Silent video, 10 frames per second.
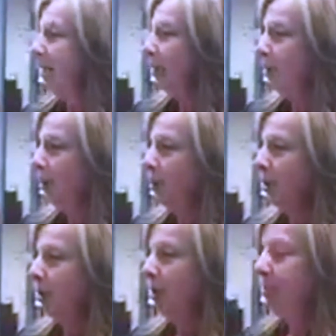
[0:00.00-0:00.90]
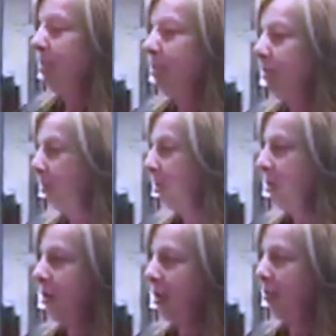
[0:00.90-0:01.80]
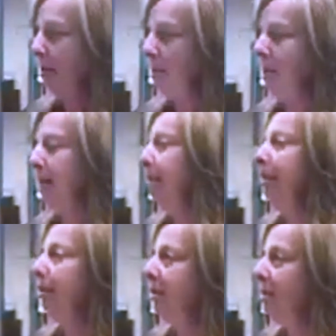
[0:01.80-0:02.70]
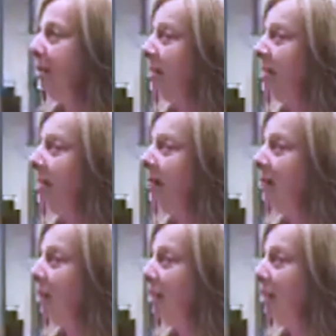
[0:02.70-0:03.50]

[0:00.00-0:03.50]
And I said, what do you think people might be able to discover?